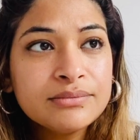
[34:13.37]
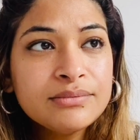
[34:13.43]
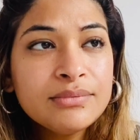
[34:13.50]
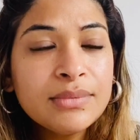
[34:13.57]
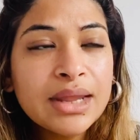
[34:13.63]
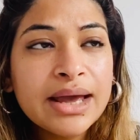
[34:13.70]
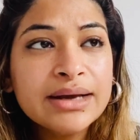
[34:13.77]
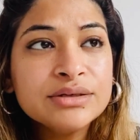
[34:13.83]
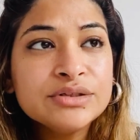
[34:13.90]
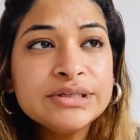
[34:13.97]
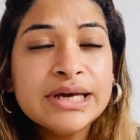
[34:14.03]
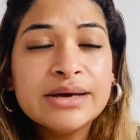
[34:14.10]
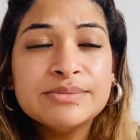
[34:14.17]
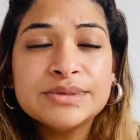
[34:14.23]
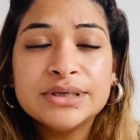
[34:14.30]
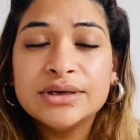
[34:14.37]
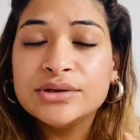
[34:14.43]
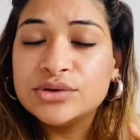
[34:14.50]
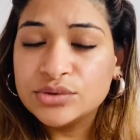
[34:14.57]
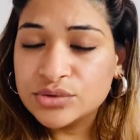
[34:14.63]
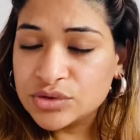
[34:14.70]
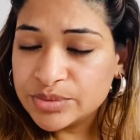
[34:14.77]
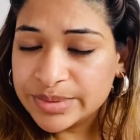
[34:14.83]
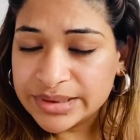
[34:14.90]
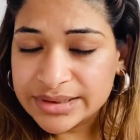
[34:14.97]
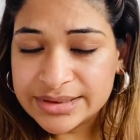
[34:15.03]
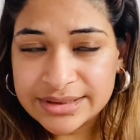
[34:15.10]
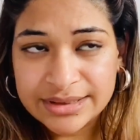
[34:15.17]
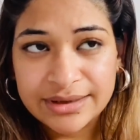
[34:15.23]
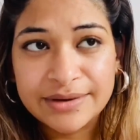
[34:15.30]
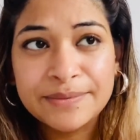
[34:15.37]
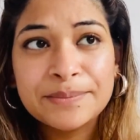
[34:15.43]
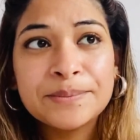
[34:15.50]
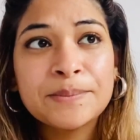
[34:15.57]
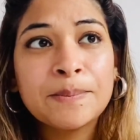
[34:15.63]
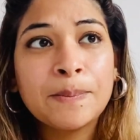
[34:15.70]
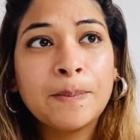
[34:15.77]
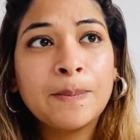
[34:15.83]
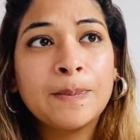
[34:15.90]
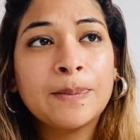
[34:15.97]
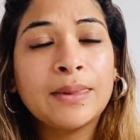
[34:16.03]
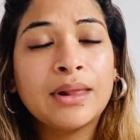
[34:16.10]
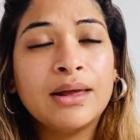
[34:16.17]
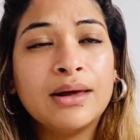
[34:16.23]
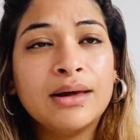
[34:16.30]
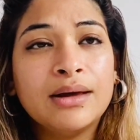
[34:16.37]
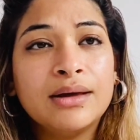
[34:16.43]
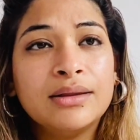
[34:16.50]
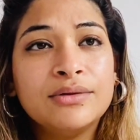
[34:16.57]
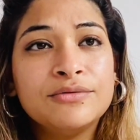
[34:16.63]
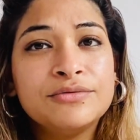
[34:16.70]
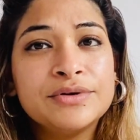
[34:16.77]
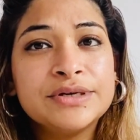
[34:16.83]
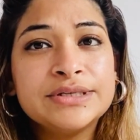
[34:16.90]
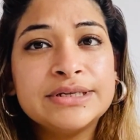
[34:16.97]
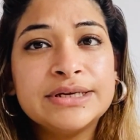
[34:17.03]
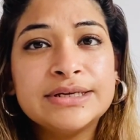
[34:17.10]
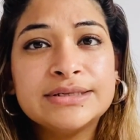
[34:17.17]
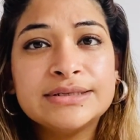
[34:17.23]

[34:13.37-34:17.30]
actually I'm seeing two spirits here. The first is